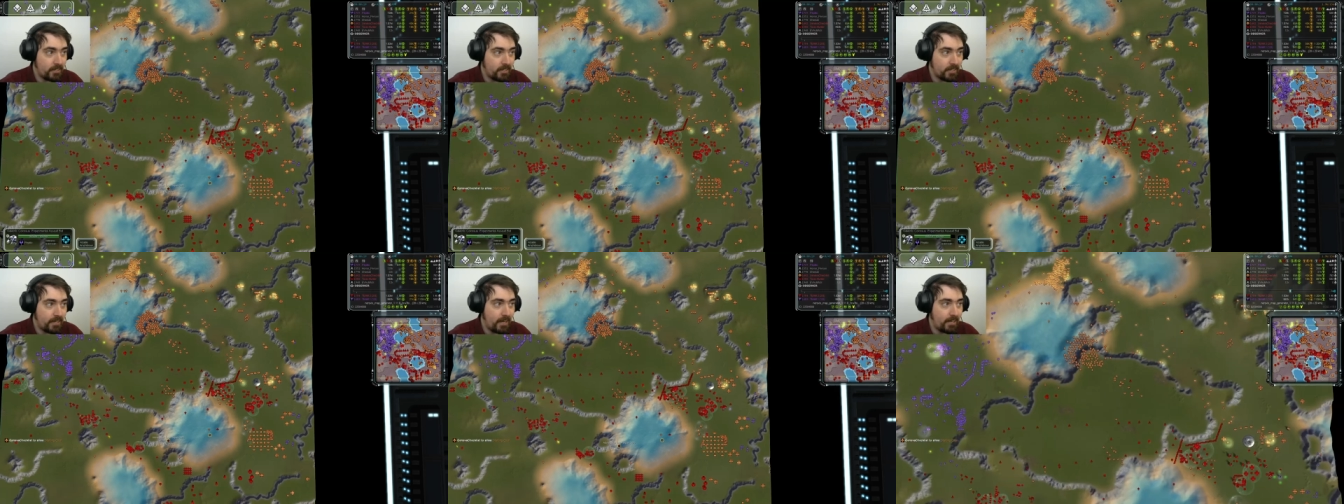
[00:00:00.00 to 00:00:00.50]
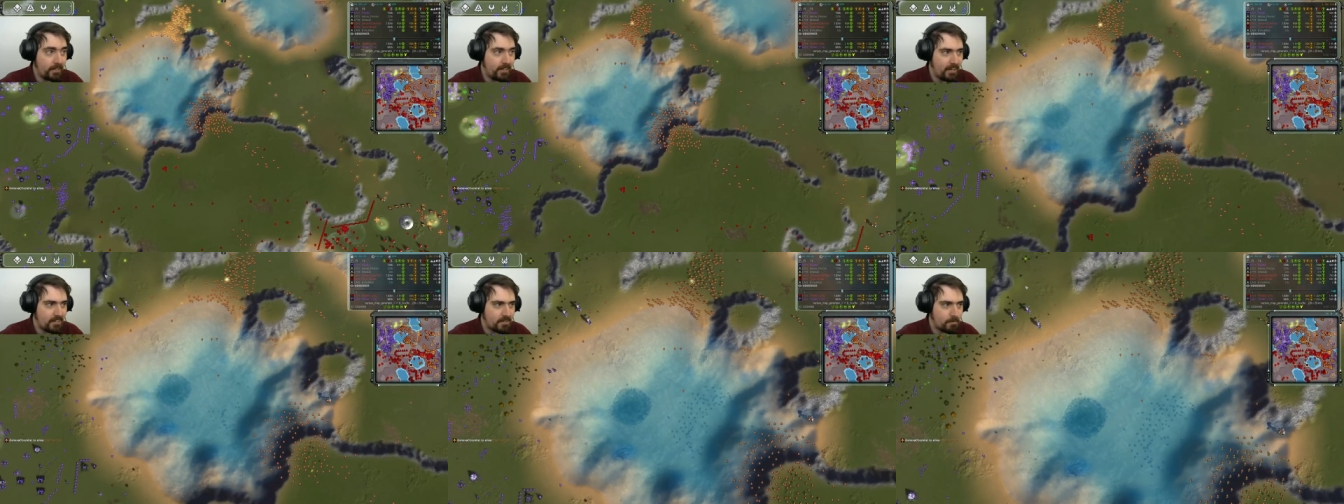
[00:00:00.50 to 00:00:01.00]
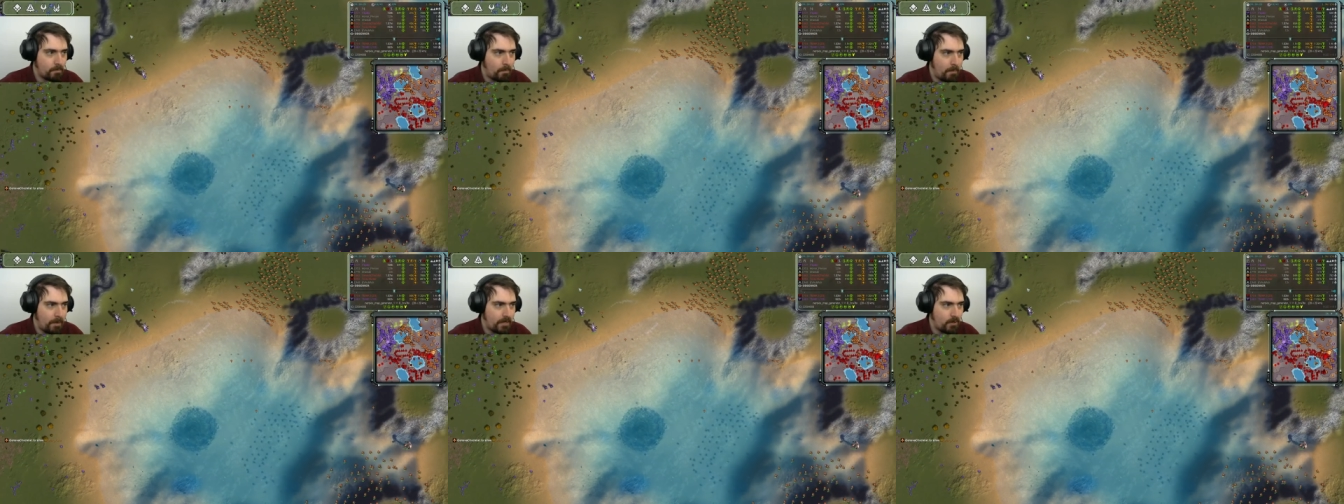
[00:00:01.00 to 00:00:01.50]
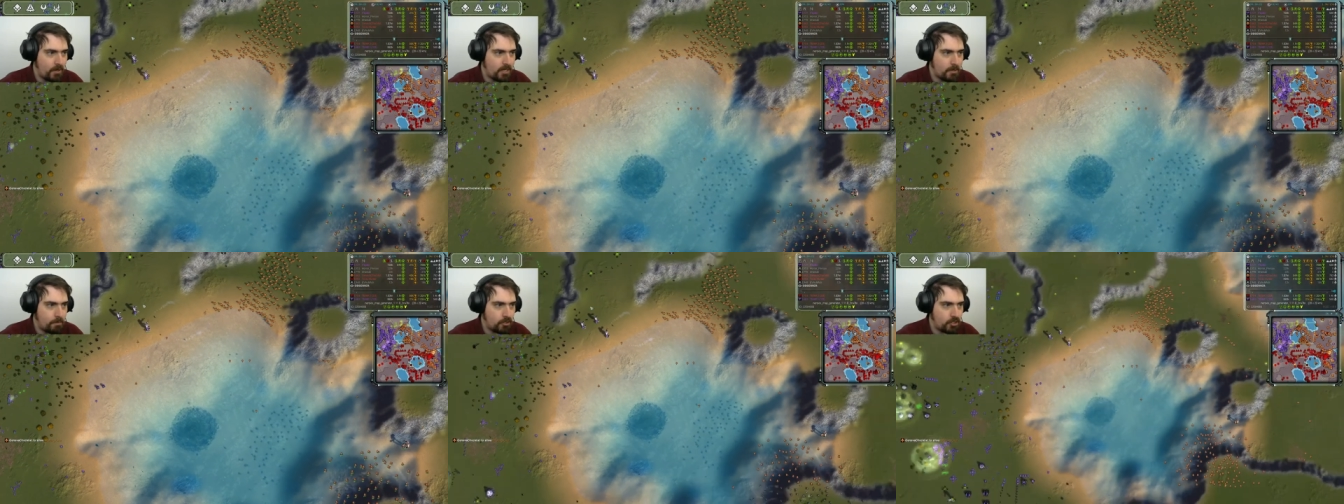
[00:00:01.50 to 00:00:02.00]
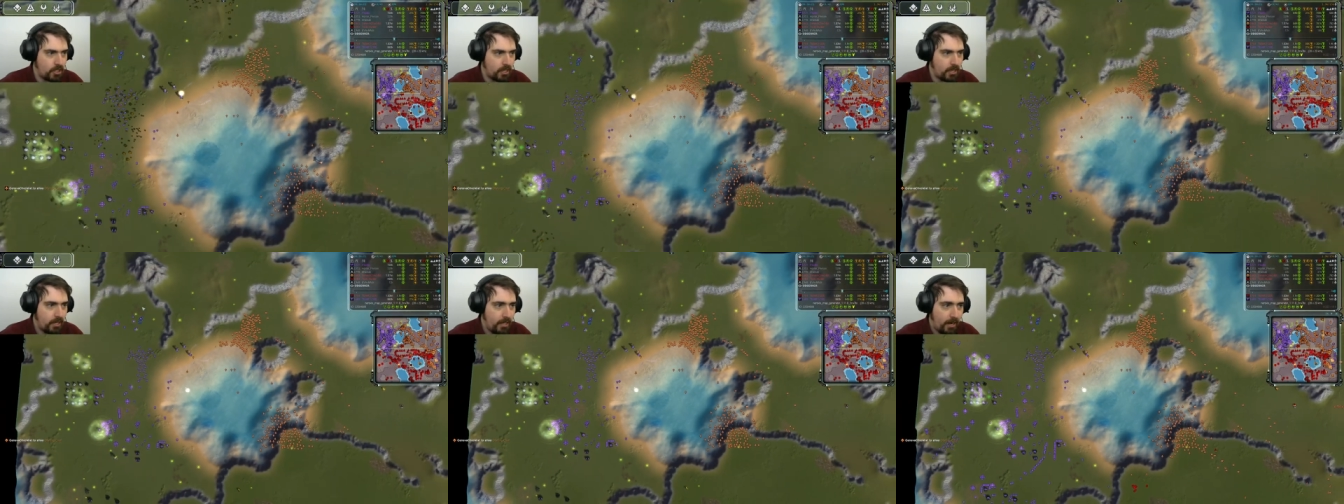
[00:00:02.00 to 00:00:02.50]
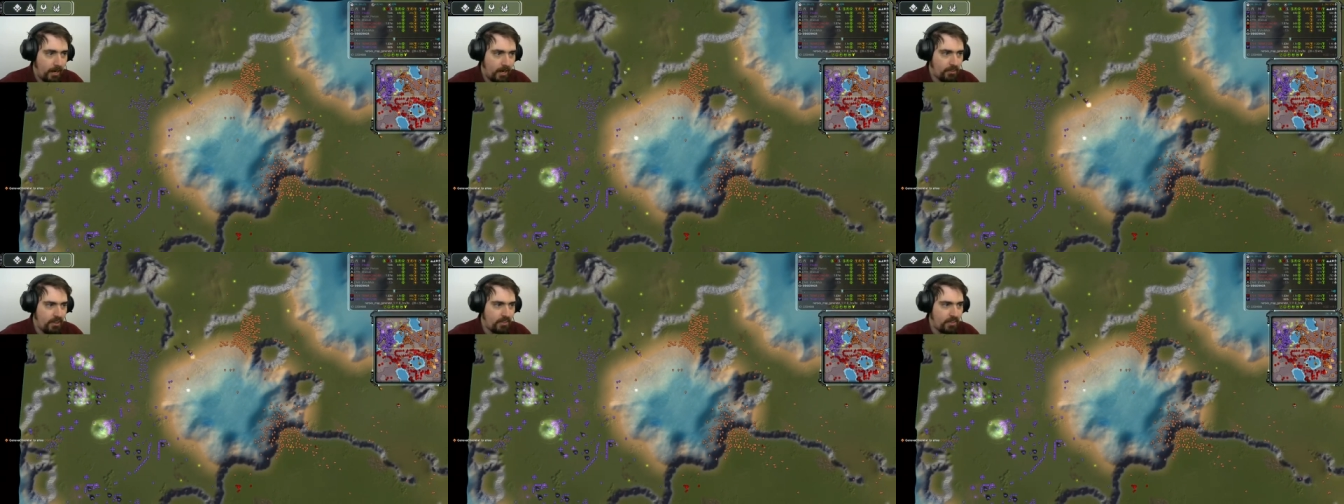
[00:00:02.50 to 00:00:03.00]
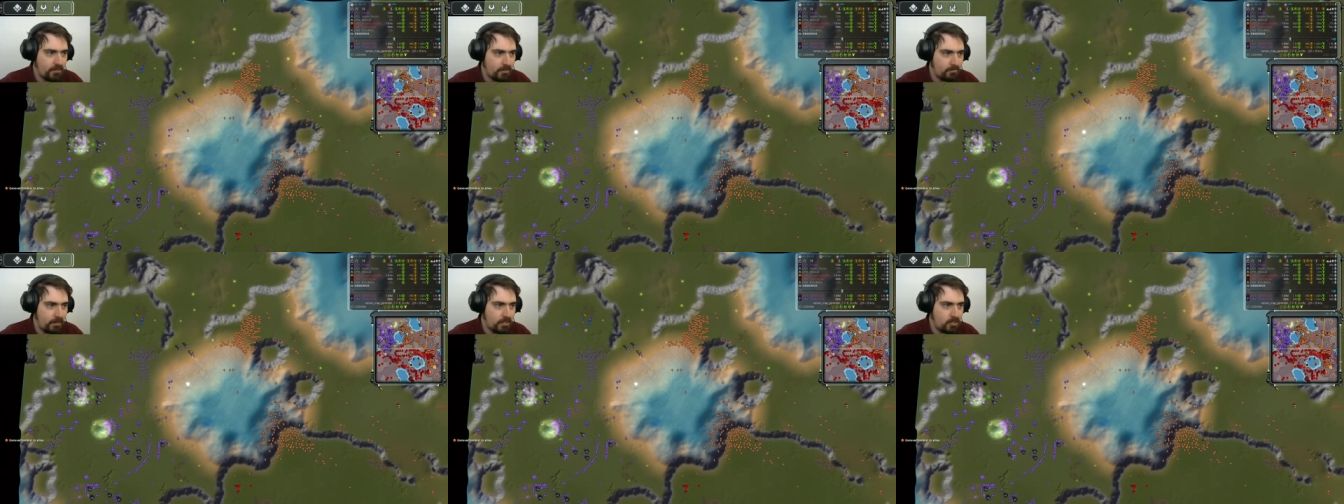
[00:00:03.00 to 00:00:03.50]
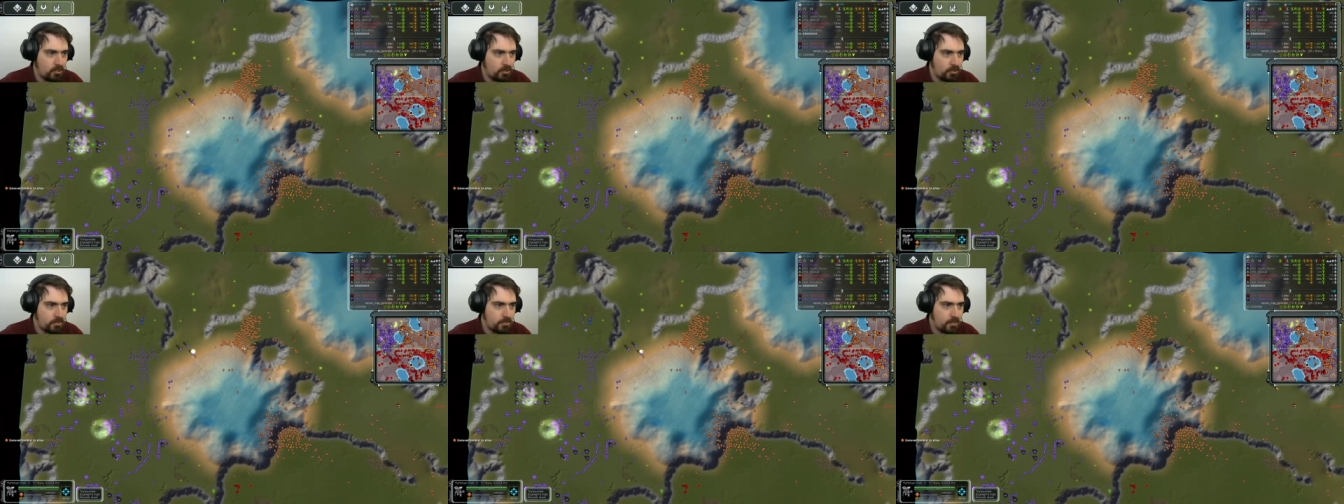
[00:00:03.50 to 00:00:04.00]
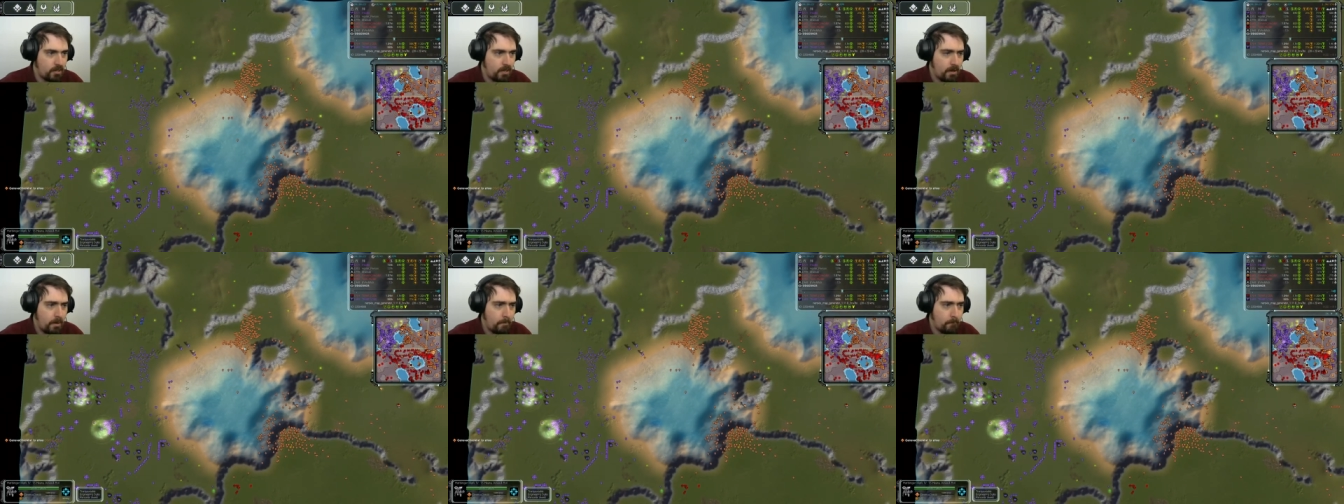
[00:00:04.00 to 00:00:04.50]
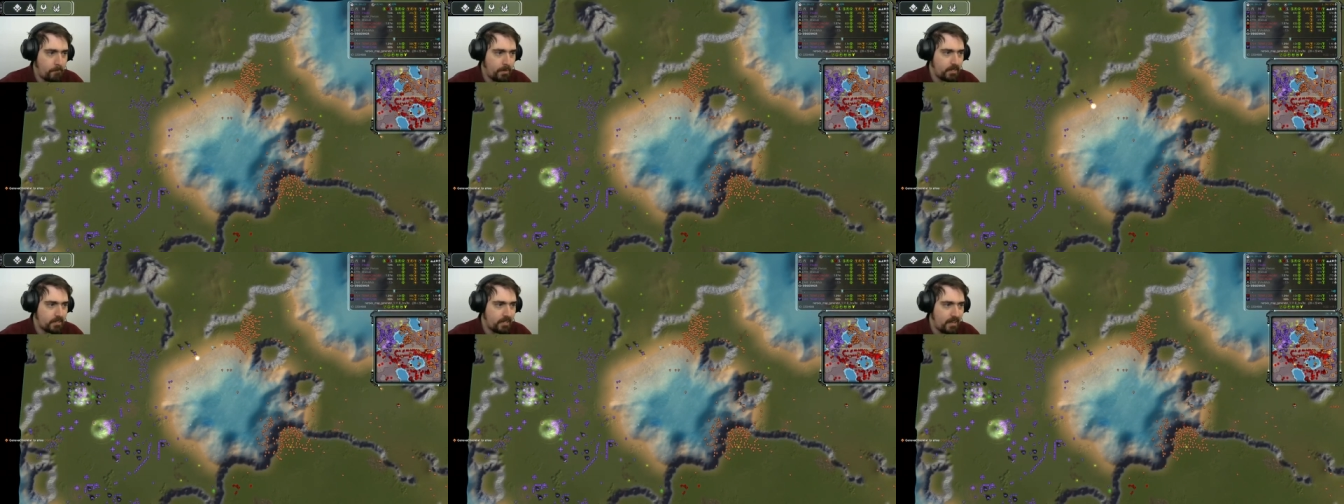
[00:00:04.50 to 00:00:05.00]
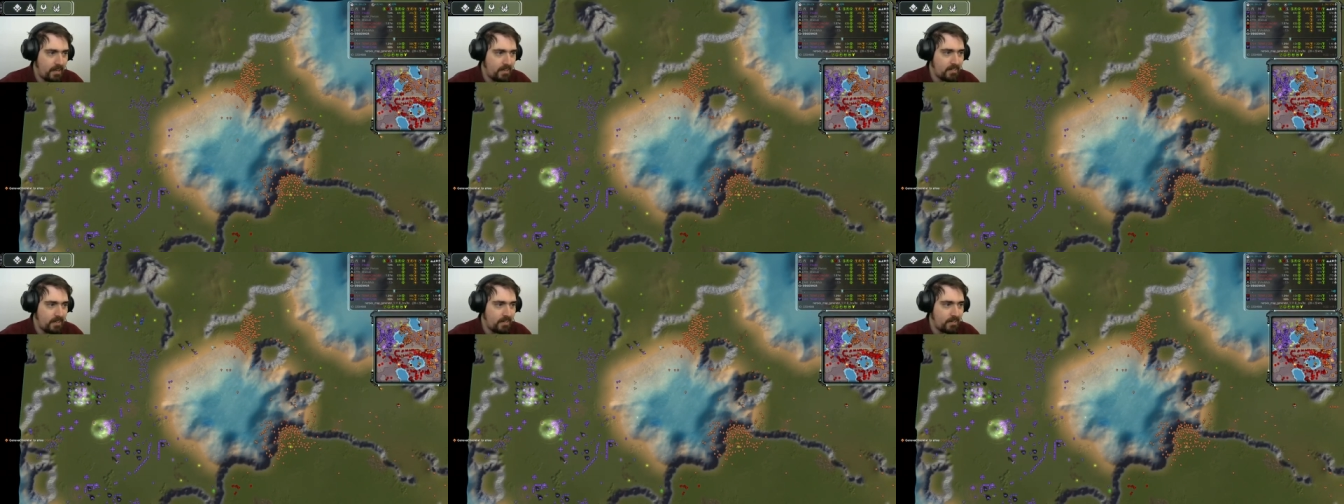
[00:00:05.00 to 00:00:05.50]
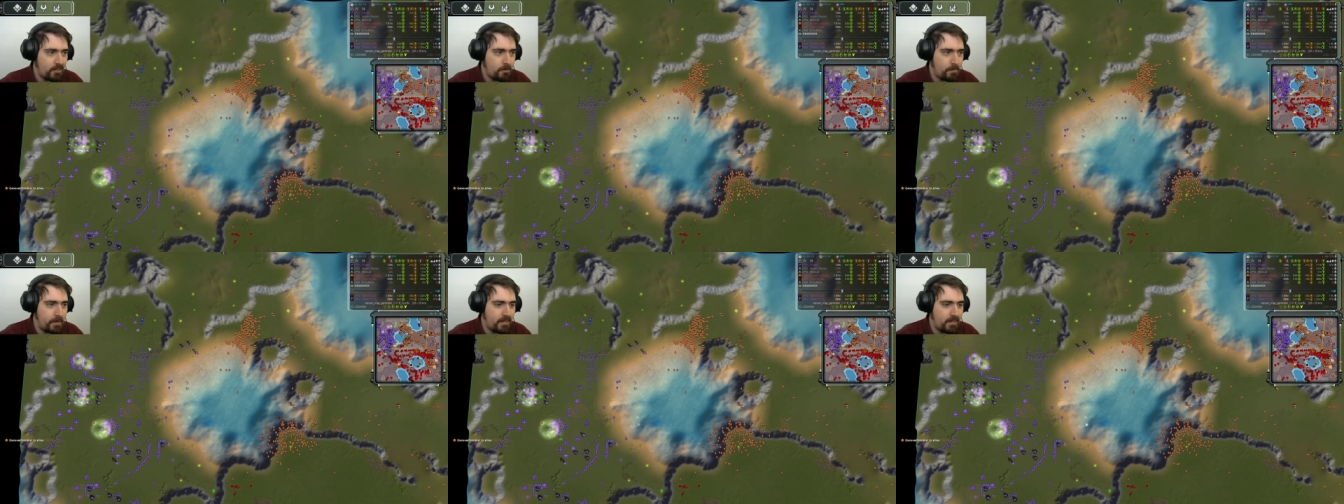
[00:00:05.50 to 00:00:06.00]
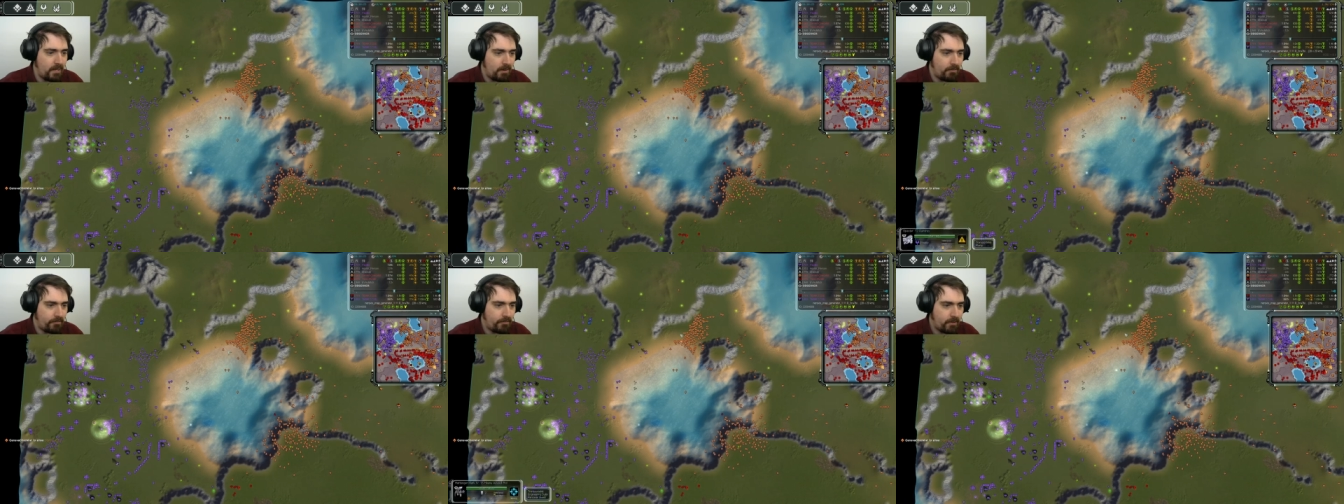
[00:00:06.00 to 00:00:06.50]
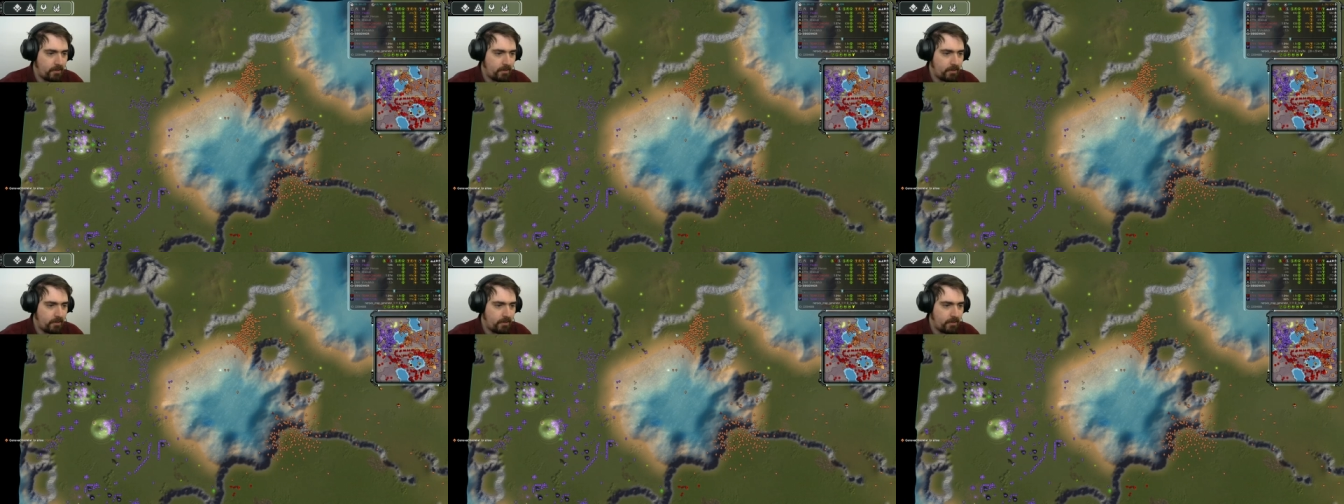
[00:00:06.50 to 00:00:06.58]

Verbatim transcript: negate, yes, Pepitto is pushing. I think that's the right choice, but is it going to be enough?